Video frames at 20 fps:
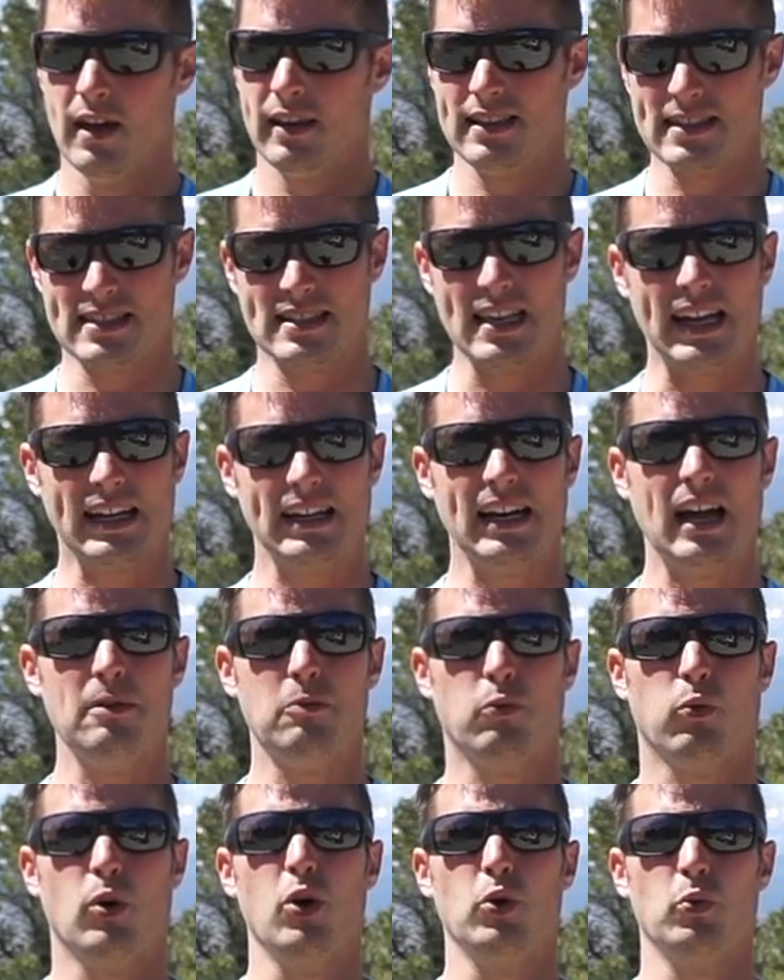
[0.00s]
The second I
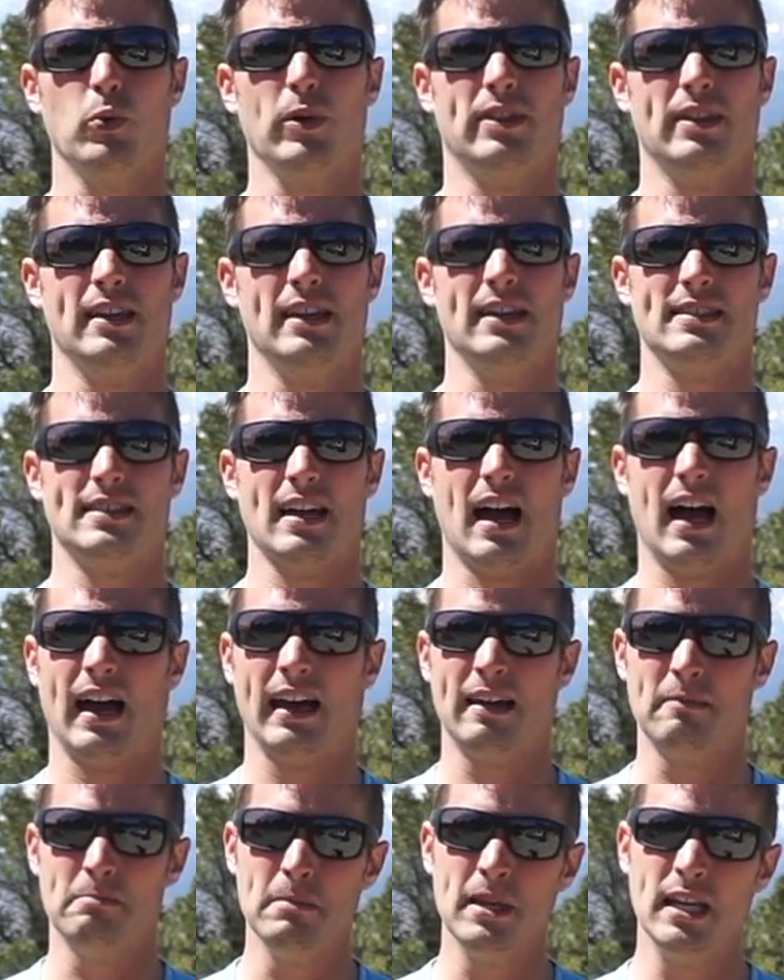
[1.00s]
rode with these, I
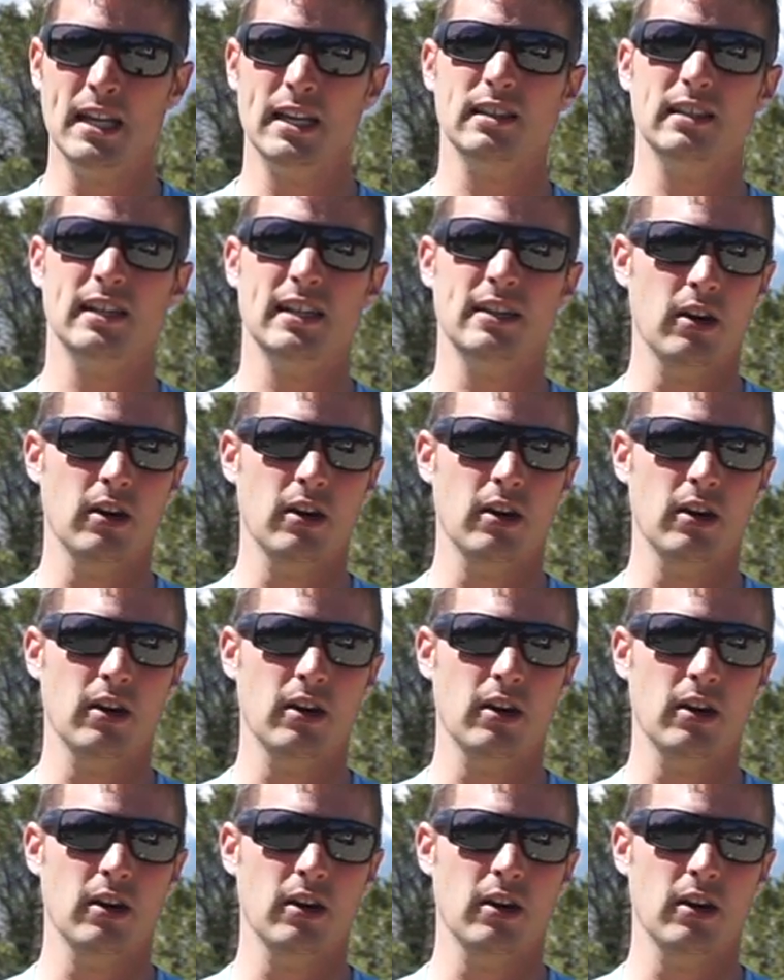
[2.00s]
immediately